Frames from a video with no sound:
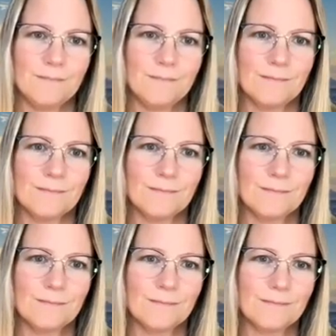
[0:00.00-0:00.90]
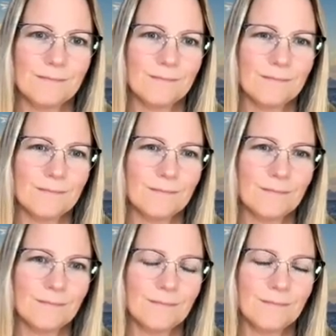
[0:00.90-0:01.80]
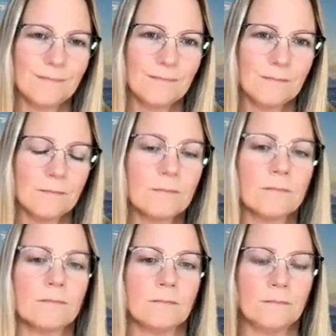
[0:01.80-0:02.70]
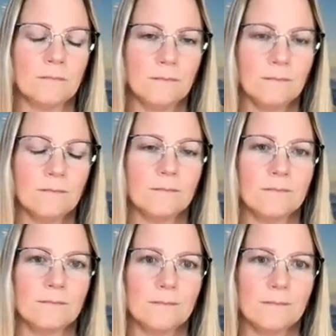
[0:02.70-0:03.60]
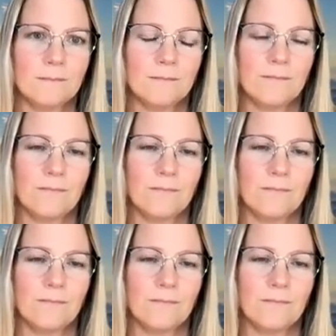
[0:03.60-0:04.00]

(not speaking)